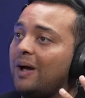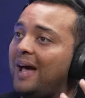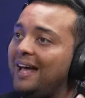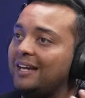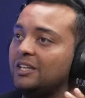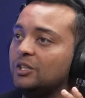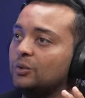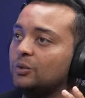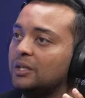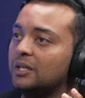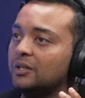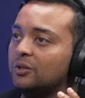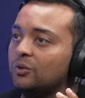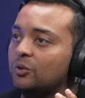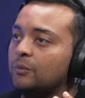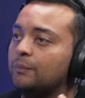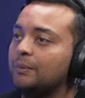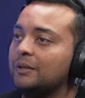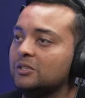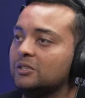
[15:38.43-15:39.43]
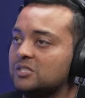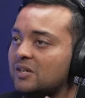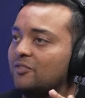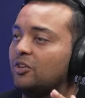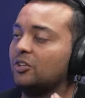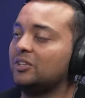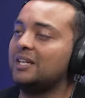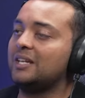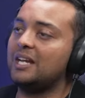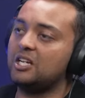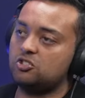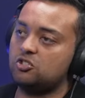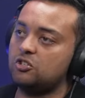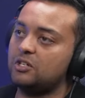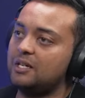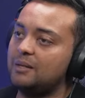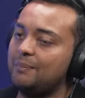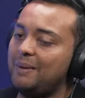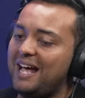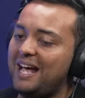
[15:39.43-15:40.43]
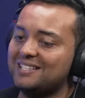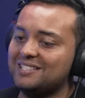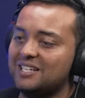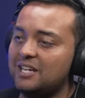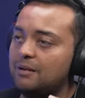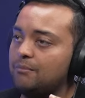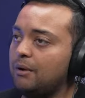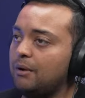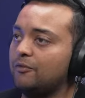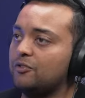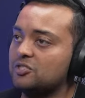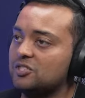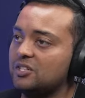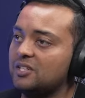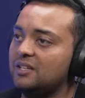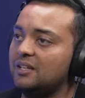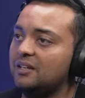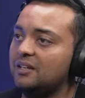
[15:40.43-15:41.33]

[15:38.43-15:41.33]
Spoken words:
handle it all because they've got that extra capacity and buffer sitting